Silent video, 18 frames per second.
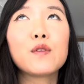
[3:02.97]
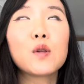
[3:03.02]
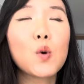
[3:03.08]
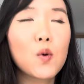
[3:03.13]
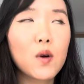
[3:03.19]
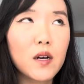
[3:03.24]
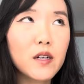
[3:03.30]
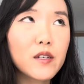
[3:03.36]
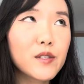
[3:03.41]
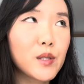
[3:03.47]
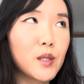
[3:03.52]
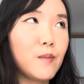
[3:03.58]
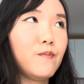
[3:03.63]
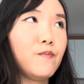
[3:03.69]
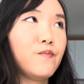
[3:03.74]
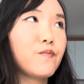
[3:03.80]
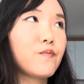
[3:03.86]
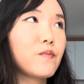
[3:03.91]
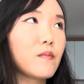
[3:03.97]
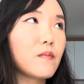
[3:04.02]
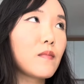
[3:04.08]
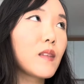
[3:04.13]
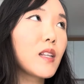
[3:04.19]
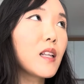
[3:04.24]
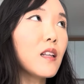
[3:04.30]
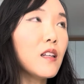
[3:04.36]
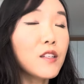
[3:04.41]
floors.
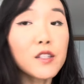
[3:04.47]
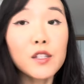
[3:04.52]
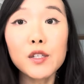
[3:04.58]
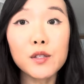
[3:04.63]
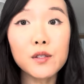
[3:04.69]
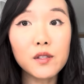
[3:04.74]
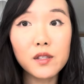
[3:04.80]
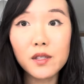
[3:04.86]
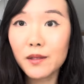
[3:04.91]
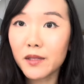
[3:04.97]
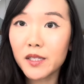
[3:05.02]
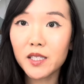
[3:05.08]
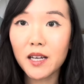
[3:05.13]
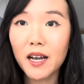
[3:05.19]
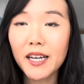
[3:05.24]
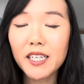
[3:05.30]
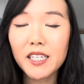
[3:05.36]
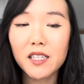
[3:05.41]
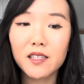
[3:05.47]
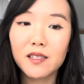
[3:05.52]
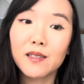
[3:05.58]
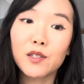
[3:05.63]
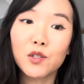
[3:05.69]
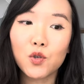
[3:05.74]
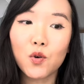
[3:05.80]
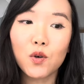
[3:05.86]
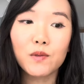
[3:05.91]
The design in the
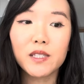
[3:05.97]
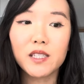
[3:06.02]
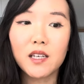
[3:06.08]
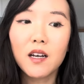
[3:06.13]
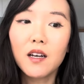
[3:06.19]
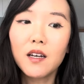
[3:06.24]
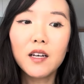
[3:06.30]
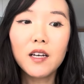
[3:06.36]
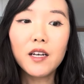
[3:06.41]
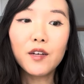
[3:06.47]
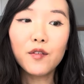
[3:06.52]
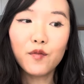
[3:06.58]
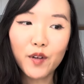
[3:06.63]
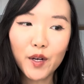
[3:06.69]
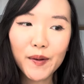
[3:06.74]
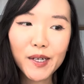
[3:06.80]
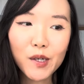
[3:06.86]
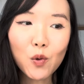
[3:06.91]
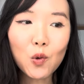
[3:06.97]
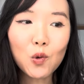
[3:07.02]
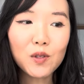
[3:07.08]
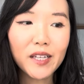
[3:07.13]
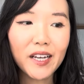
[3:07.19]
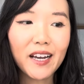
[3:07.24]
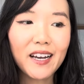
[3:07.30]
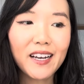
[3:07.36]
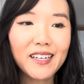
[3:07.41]
store was very cool.
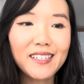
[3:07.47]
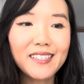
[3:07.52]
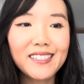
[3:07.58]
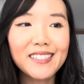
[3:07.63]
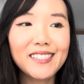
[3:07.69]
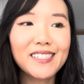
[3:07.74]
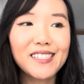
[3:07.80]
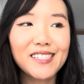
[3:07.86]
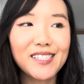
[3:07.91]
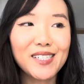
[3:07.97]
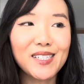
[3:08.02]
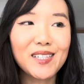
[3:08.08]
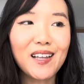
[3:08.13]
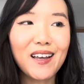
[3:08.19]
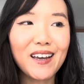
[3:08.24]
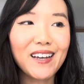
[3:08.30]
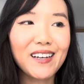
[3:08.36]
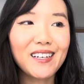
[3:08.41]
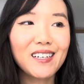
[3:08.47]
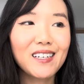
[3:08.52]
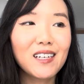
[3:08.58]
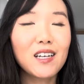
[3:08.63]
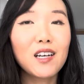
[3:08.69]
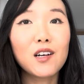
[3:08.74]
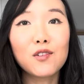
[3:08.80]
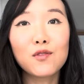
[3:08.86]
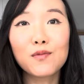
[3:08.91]
They had just like
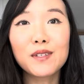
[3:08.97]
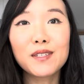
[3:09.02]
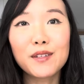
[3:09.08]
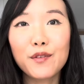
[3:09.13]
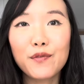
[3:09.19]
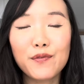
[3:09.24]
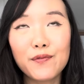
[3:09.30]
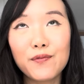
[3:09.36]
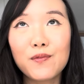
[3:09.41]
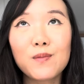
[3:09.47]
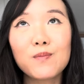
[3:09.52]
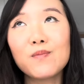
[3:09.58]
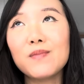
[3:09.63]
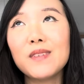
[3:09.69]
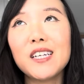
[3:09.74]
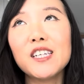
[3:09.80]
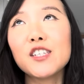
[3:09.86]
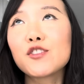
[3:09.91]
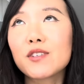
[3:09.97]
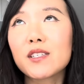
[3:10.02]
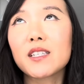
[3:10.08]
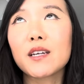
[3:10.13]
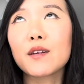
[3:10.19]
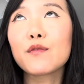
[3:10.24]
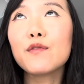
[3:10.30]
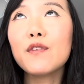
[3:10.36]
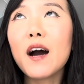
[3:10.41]
a really
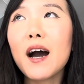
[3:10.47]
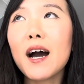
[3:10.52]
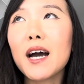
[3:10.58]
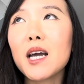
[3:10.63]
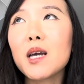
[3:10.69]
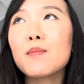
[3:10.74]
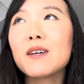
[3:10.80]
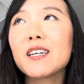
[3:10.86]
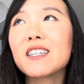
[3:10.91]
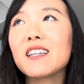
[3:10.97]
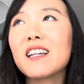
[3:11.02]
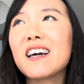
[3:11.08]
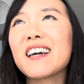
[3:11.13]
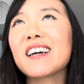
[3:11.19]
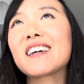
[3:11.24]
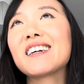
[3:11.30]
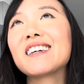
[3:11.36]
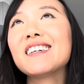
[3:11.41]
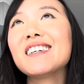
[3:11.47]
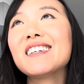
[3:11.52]
interesting vibe and like